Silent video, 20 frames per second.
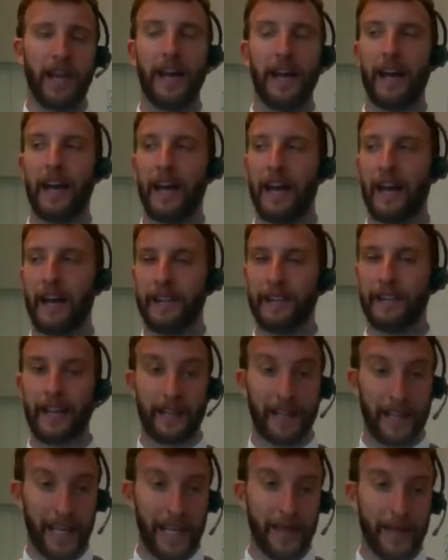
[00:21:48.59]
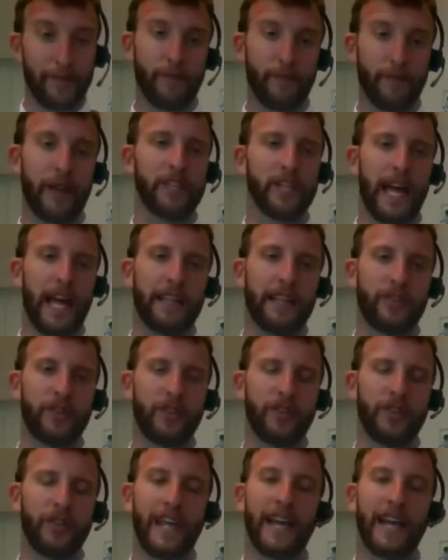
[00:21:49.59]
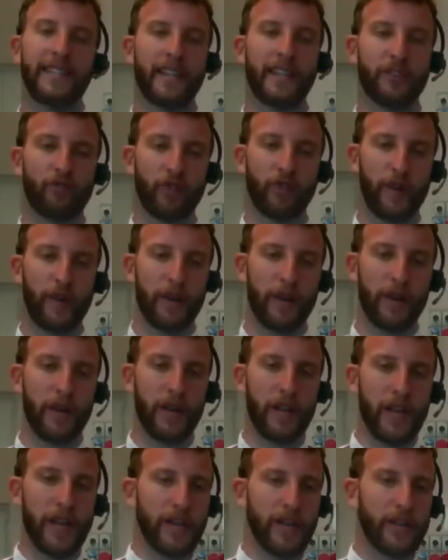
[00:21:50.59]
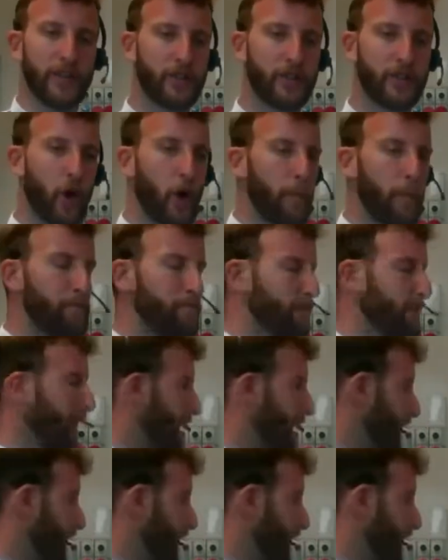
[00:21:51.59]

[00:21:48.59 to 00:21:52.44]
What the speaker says: that keeps my gelato nice and clean. So